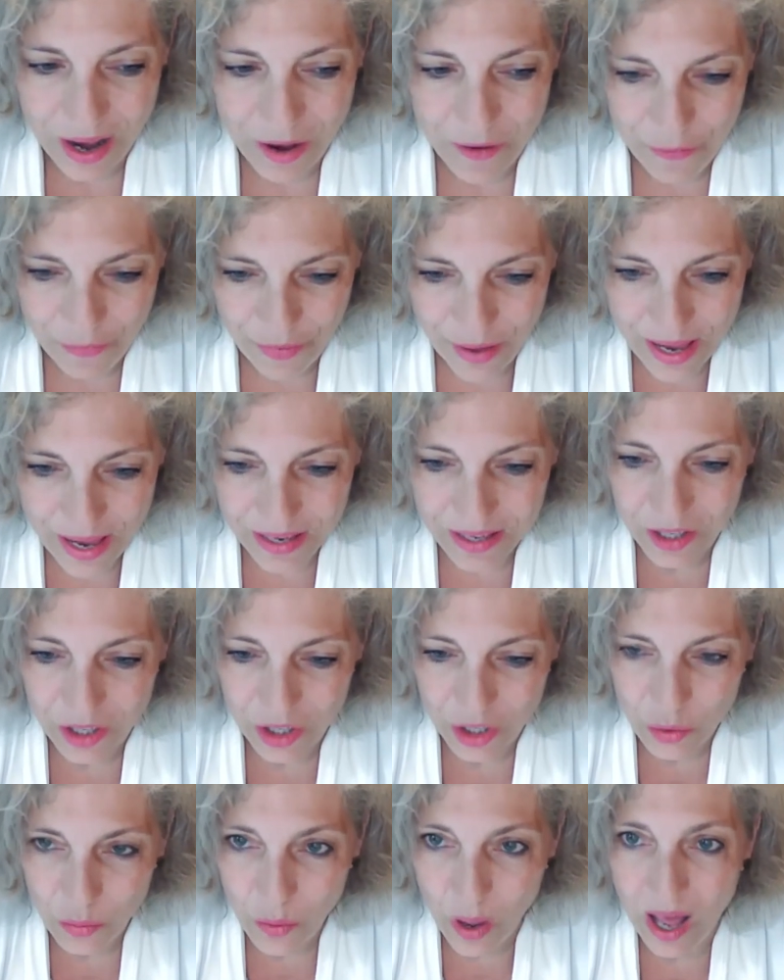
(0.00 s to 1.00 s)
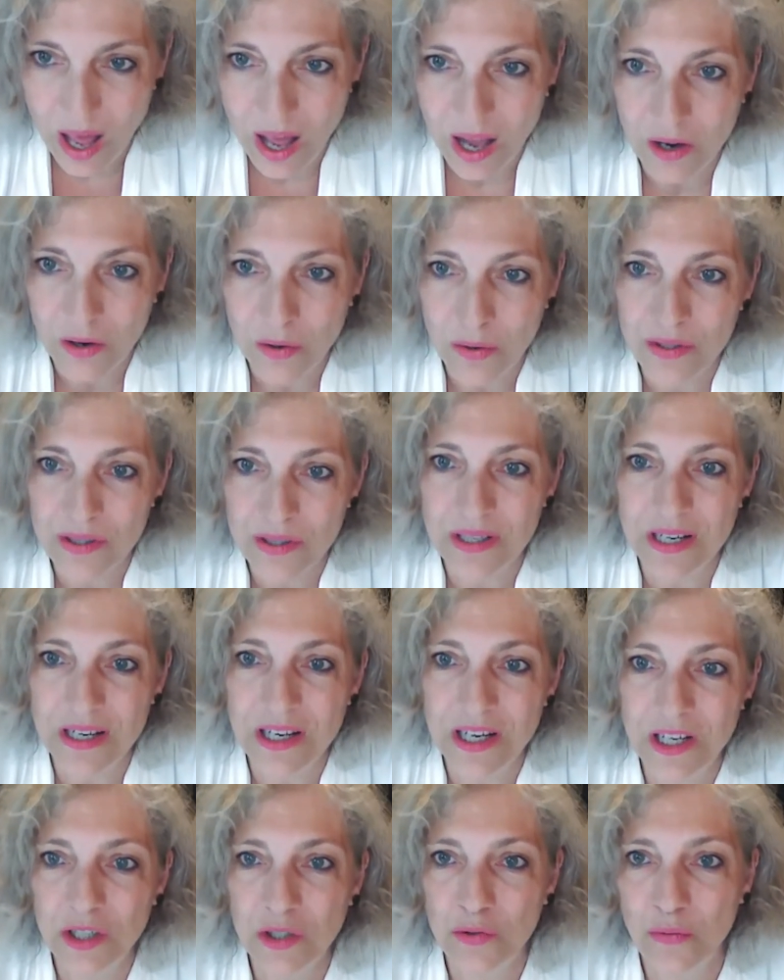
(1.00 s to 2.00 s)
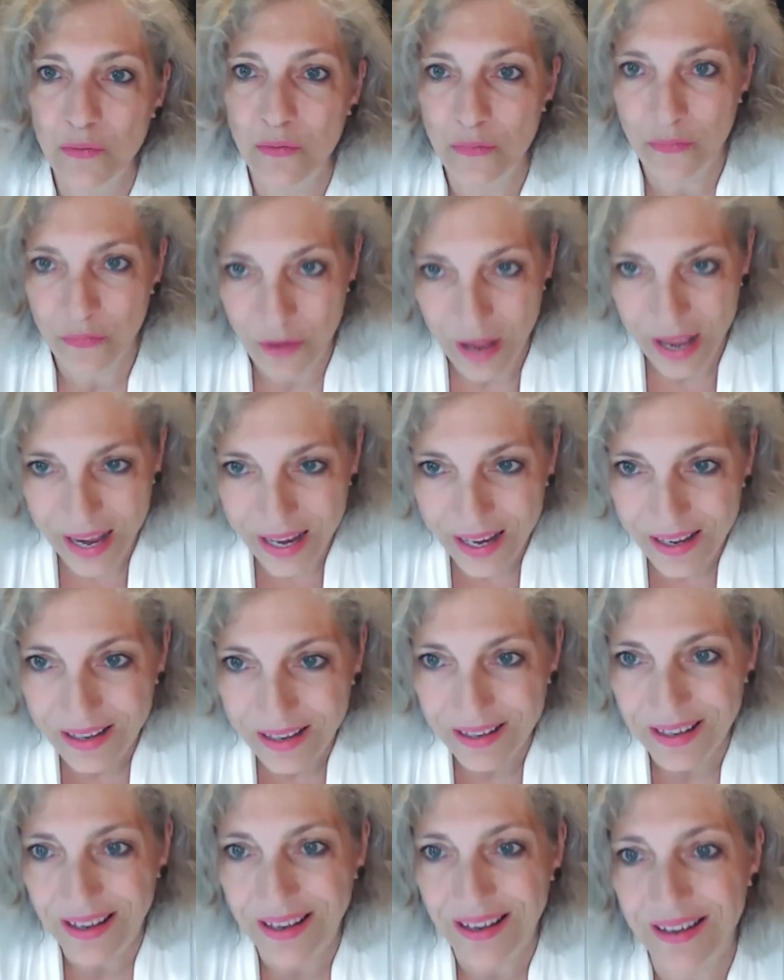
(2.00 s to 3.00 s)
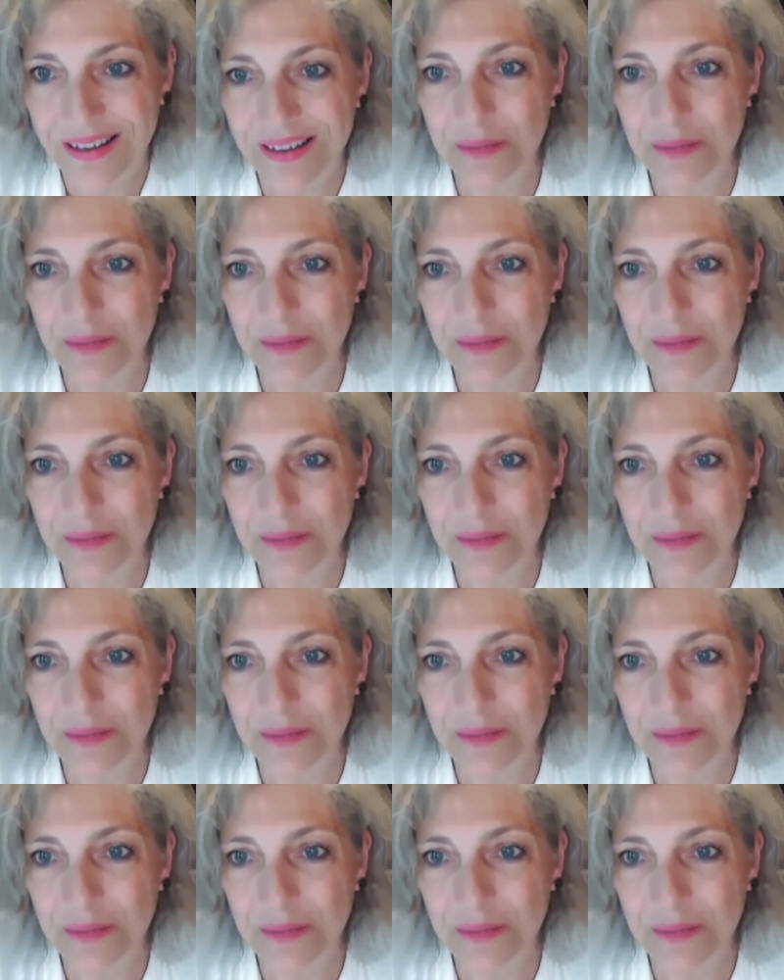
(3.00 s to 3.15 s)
fake QR codes leading to fake